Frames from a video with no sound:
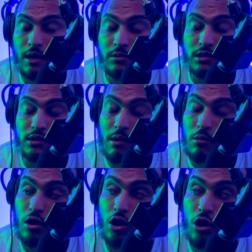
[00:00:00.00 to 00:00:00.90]
I'm
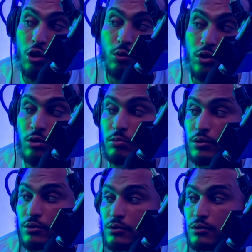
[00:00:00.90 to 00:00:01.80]
a hard worker,
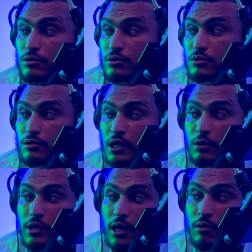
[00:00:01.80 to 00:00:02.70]
bro. Like
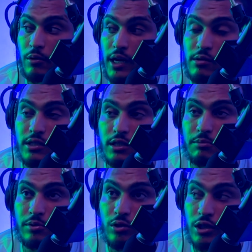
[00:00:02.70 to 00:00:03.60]
when I was an employee,